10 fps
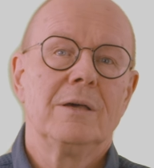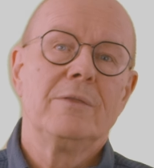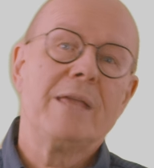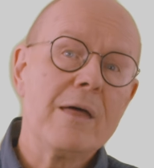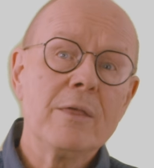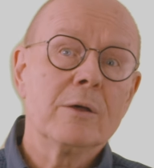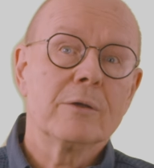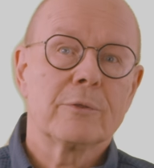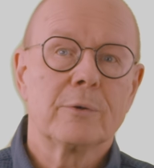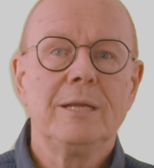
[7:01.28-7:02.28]
The other
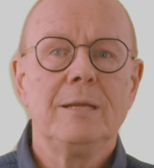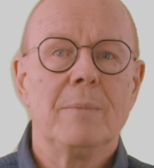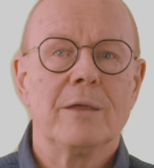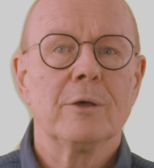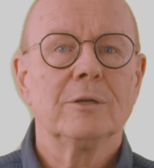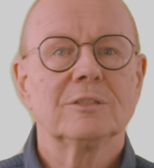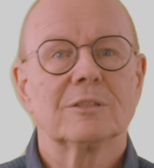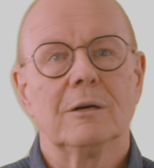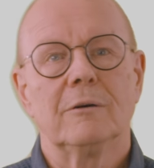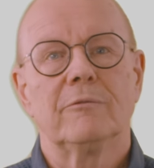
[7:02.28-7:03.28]
three methods
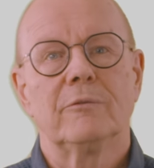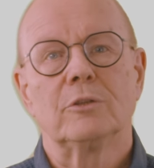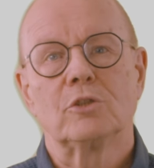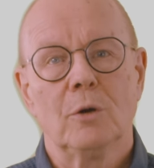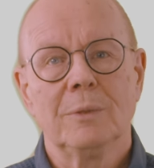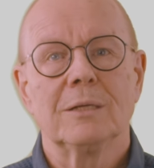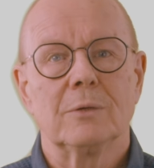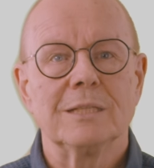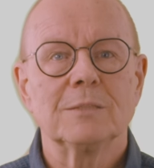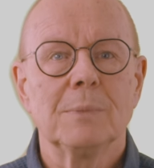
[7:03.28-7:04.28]
of the German
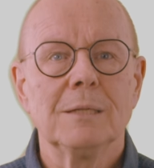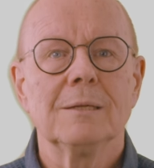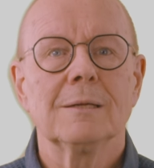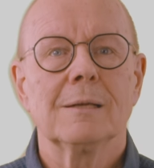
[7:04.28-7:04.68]
address builder